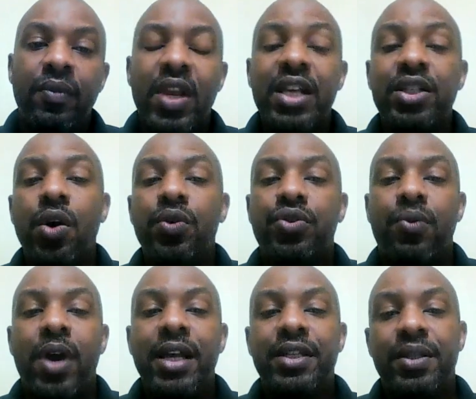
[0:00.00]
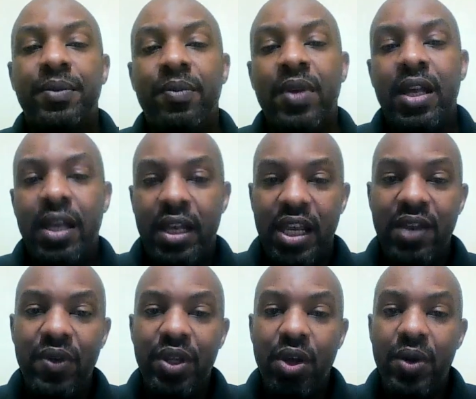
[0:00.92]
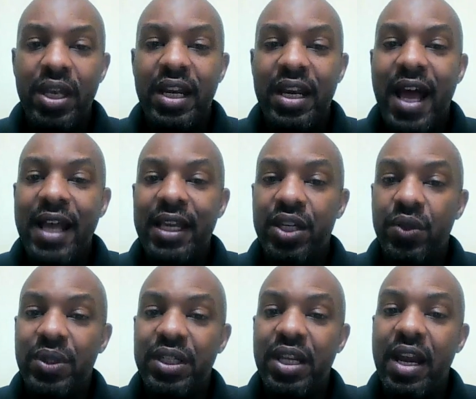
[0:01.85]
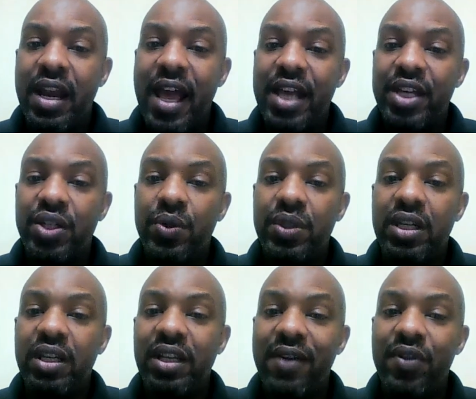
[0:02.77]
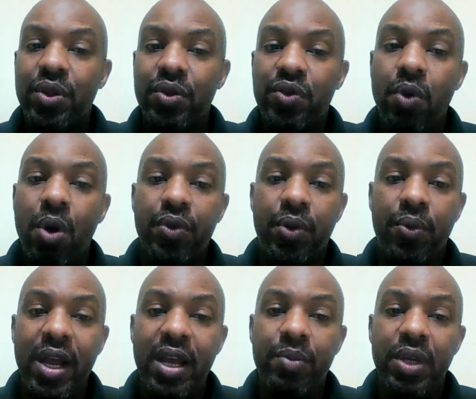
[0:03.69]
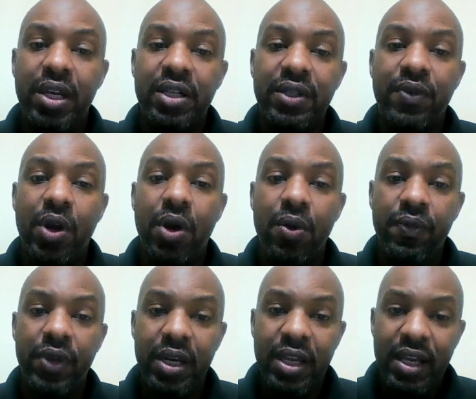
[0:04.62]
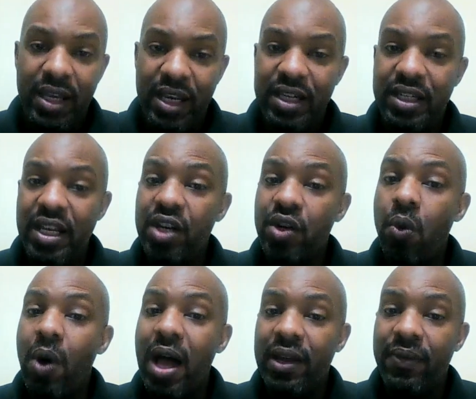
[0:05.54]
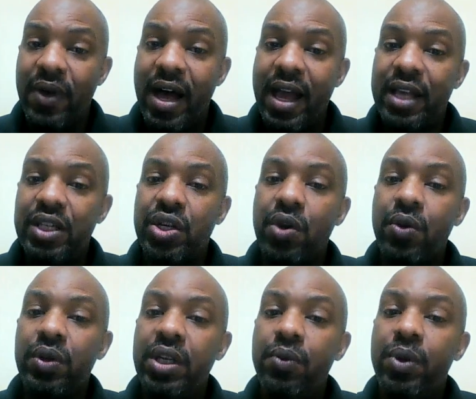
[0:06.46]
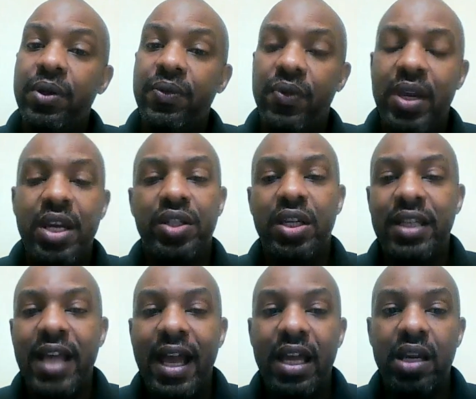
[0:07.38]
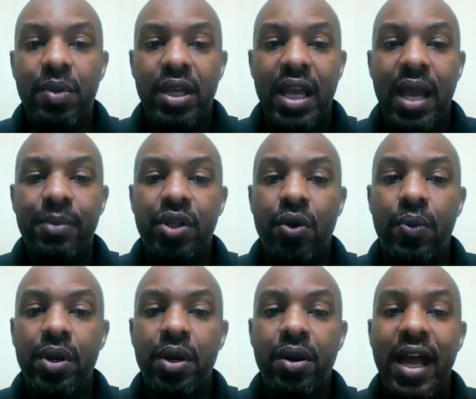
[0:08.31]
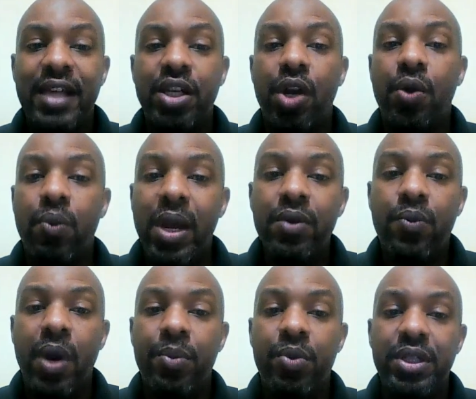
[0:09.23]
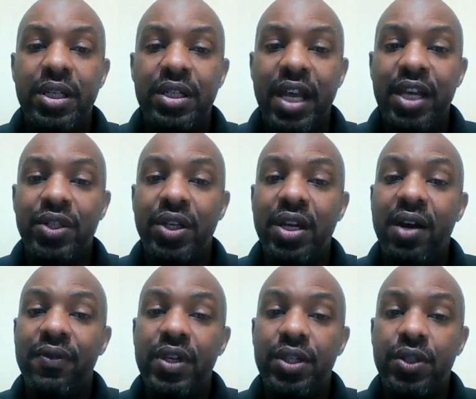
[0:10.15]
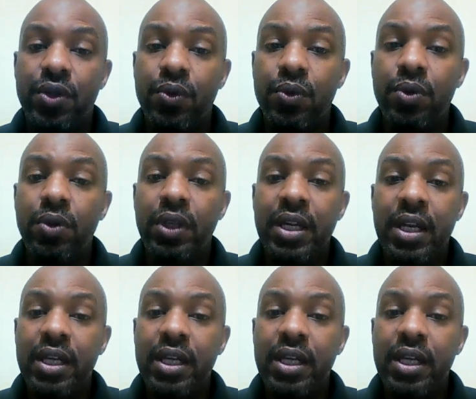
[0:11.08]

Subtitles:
His coach writes, Even though he did not get to attend nationals in 11th or 12th grade because of COVID, he did qualify and certainly would have finished his academic games career as a great representation of his school,